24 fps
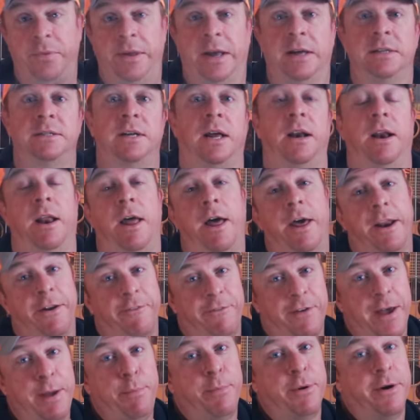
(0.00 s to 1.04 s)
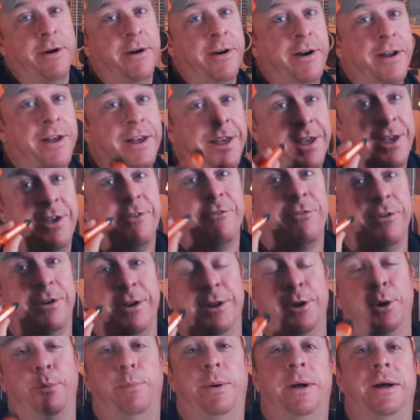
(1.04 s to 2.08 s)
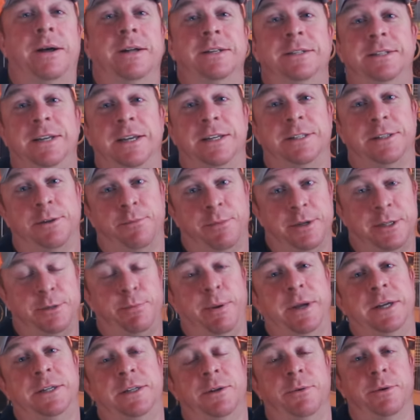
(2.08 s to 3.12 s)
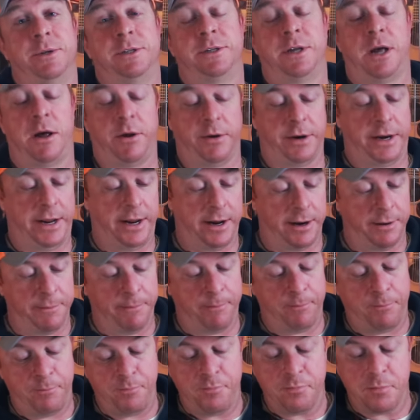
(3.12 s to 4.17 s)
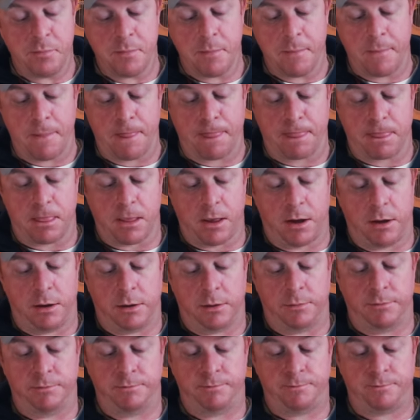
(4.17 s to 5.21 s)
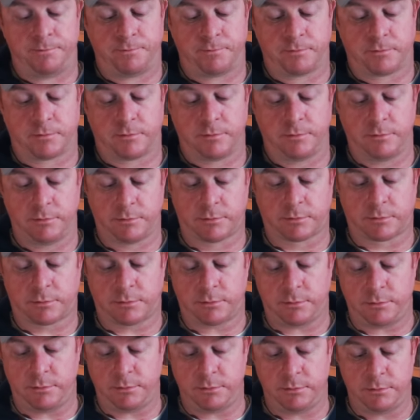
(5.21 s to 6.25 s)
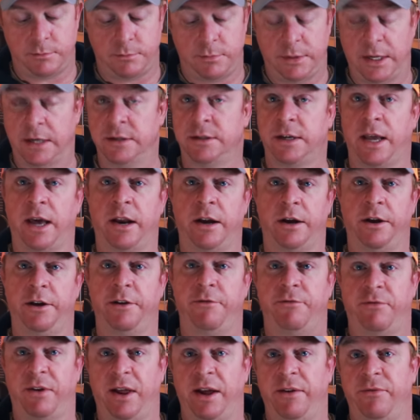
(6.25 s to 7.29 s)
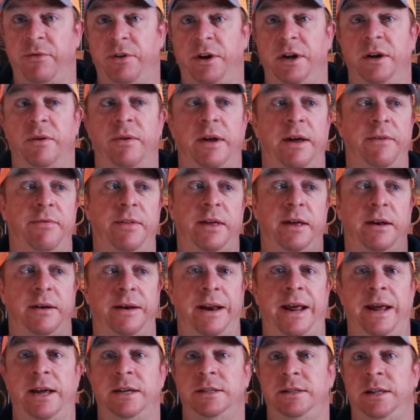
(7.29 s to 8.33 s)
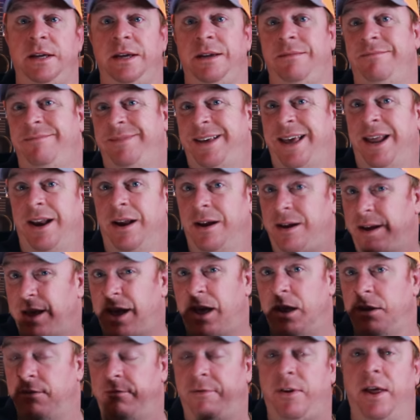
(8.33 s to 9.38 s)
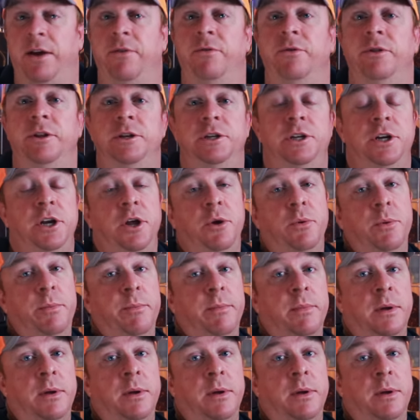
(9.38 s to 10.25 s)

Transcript: That's a lot of vapor for a little pod system, especially with salt meat. Um, it's got a good flavor. You don't have that nasty kind of cotton flavor that you do with